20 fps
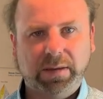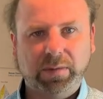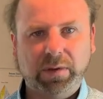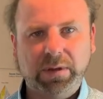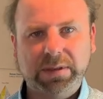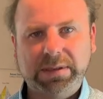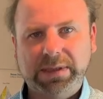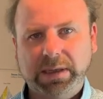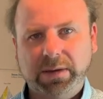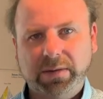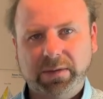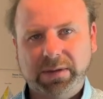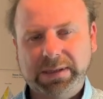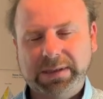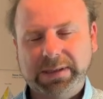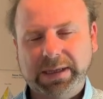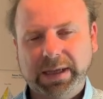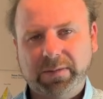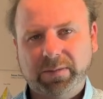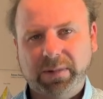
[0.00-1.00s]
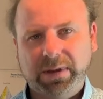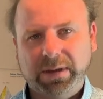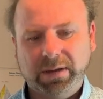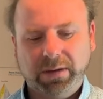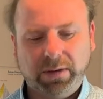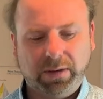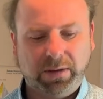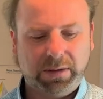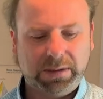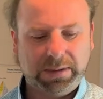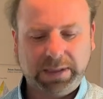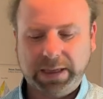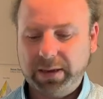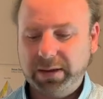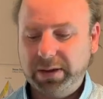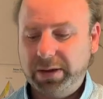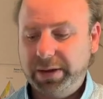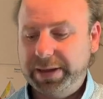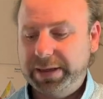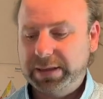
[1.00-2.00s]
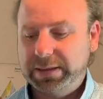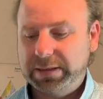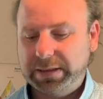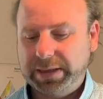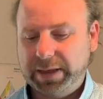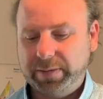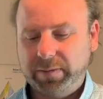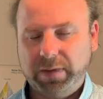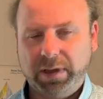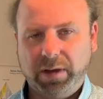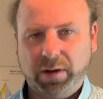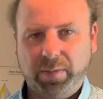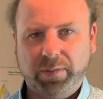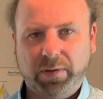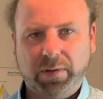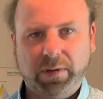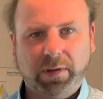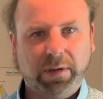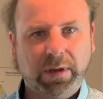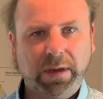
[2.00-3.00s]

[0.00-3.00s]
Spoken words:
music or the sound within her sound lines, and that will help her